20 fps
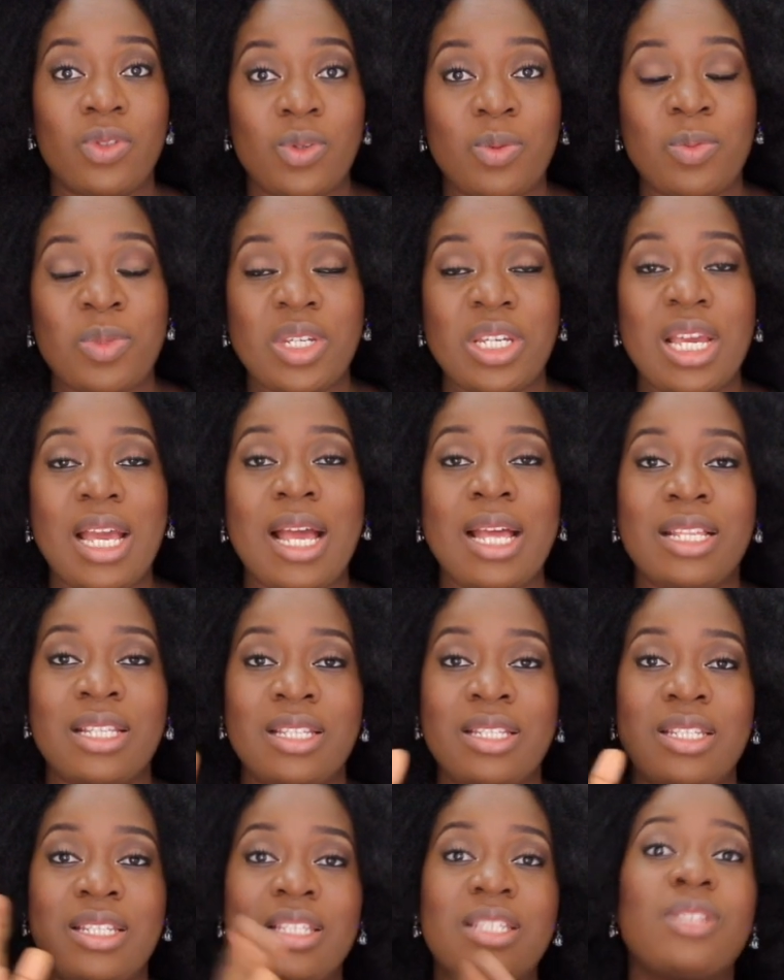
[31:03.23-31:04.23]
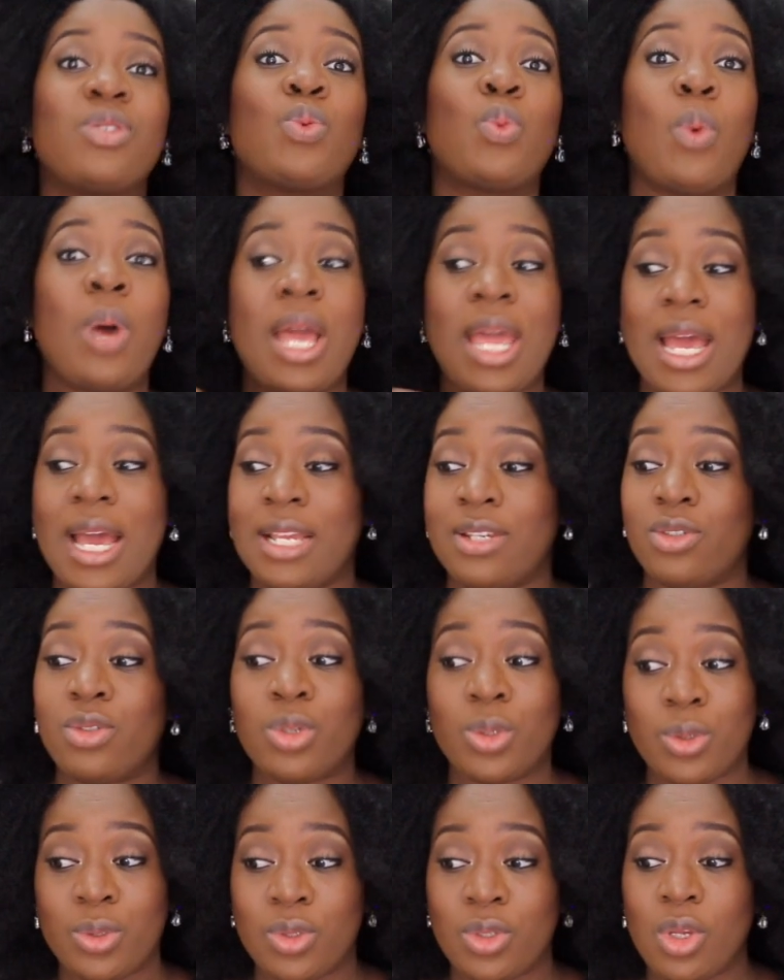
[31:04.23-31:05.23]
to me and this is why I
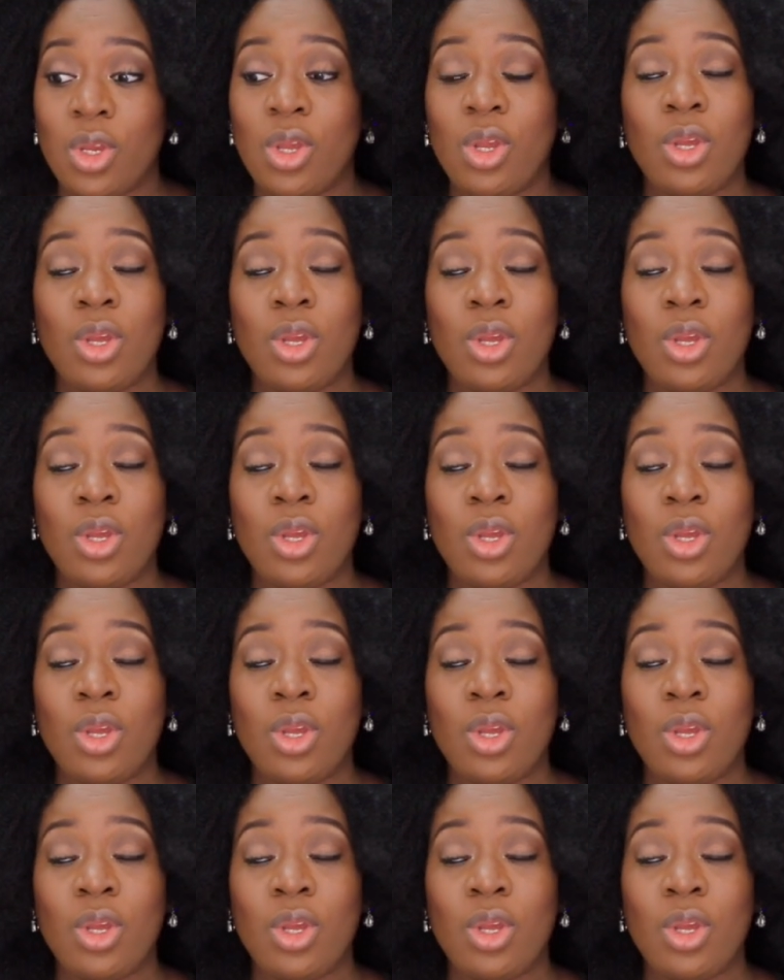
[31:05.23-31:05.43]
chose